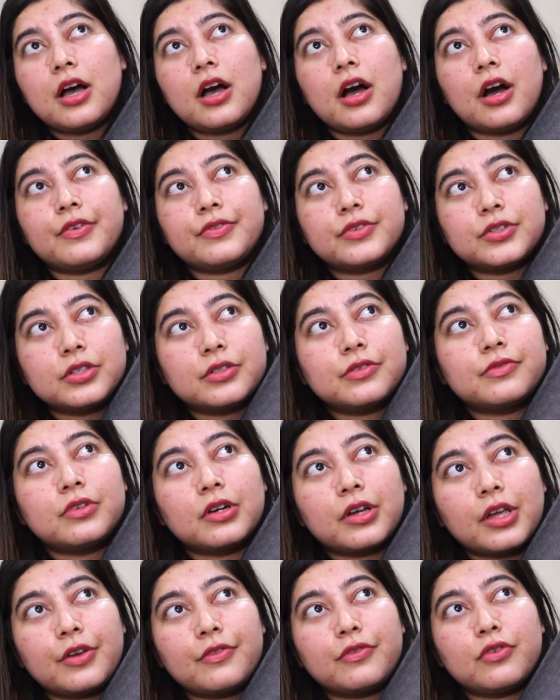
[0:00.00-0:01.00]
after
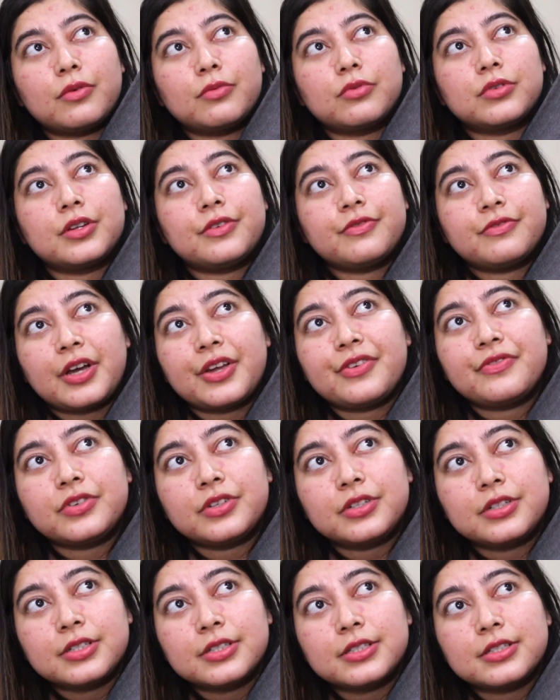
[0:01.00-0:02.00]
working for more than 5
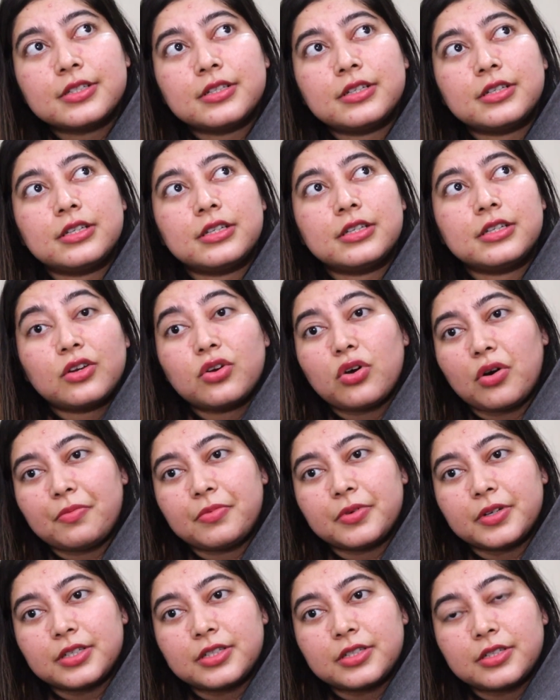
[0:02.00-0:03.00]
years in
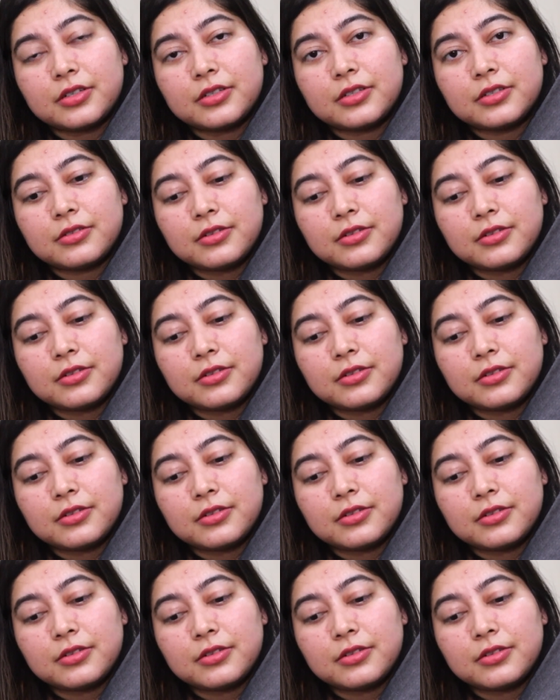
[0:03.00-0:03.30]
corporate